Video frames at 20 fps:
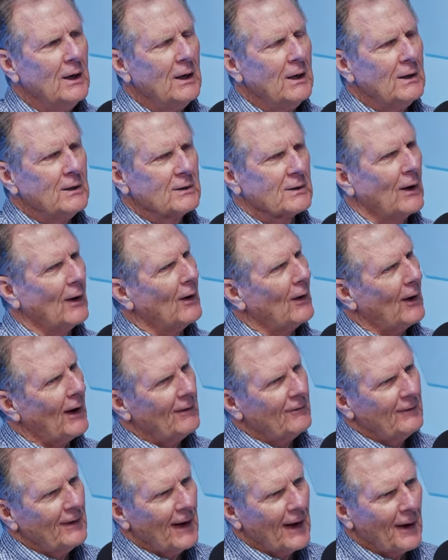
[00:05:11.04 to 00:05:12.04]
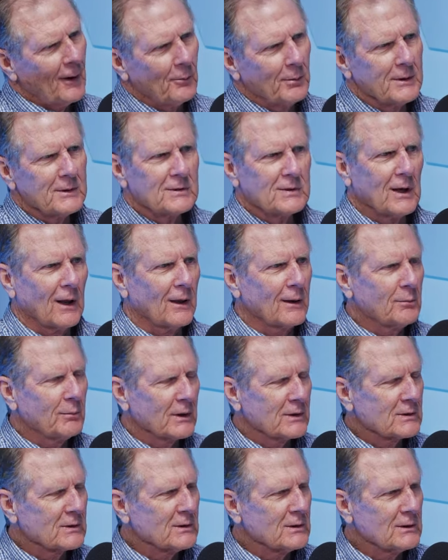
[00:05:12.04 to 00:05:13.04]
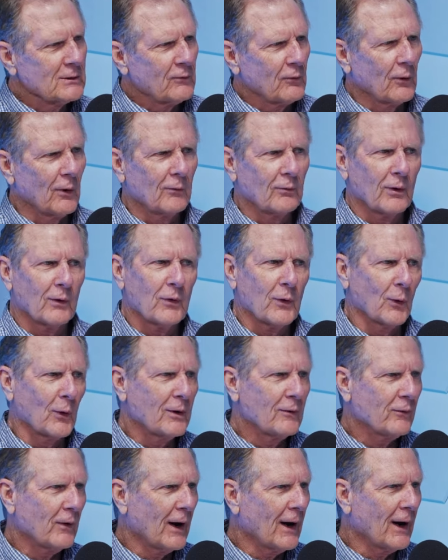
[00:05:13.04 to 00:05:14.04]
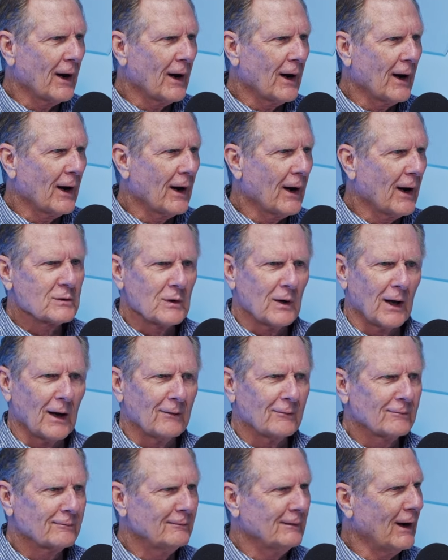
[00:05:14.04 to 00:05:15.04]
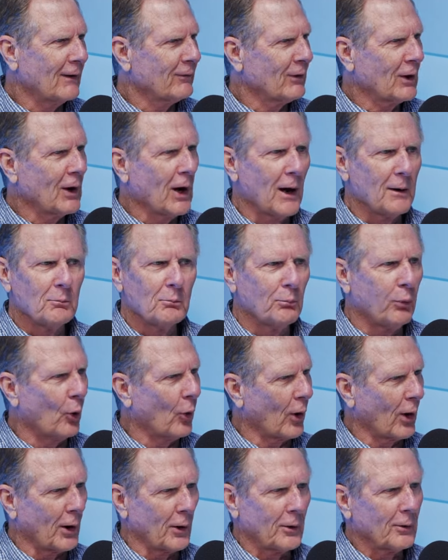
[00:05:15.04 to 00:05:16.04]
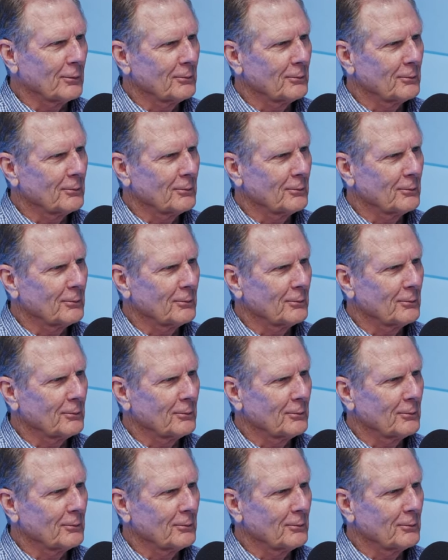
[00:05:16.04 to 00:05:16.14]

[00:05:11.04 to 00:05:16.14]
So I've now been selling business for over 35 years, and I've never gotten bored.